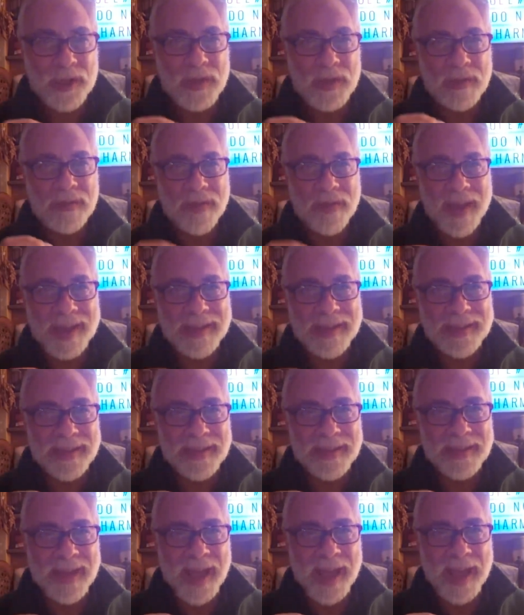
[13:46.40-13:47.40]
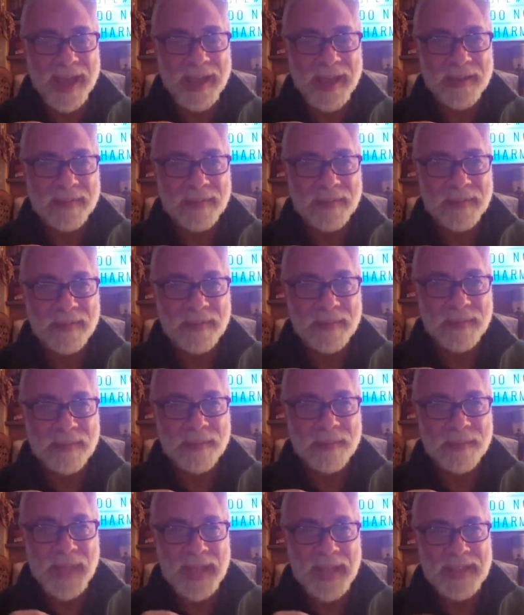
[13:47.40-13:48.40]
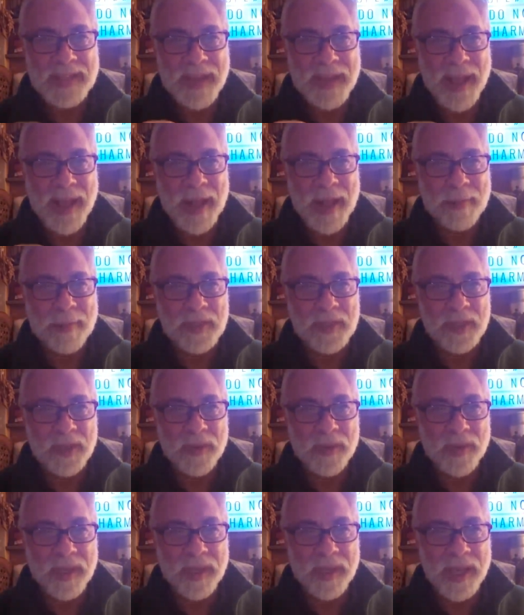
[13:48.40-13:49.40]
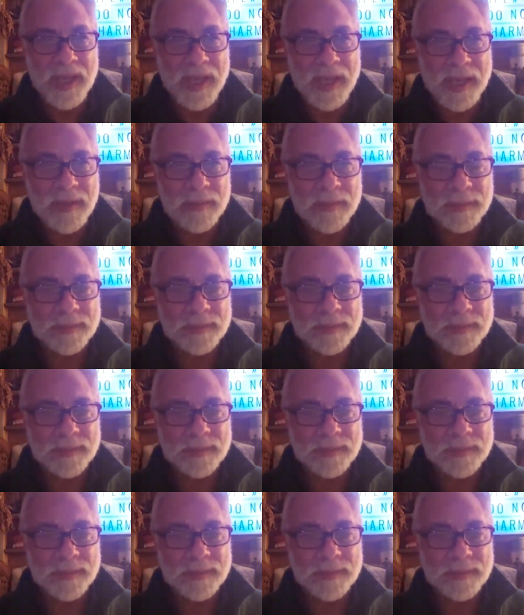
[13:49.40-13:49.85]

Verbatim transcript: to face the day. That's absolute key.